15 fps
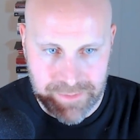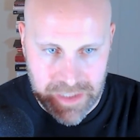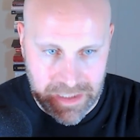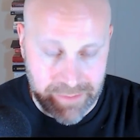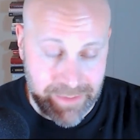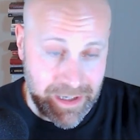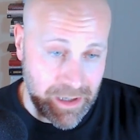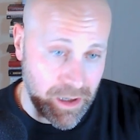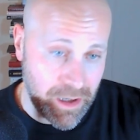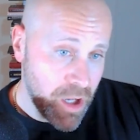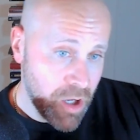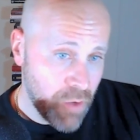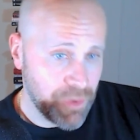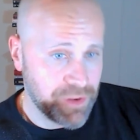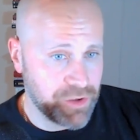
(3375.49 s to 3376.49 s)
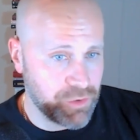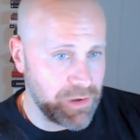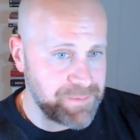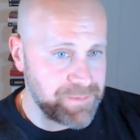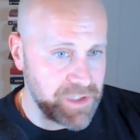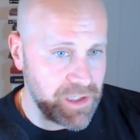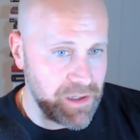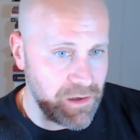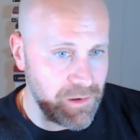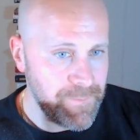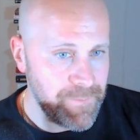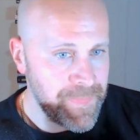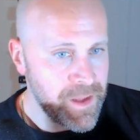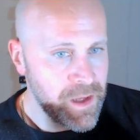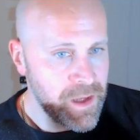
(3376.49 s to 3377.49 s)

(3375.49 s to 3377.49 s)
talking about. With crypto,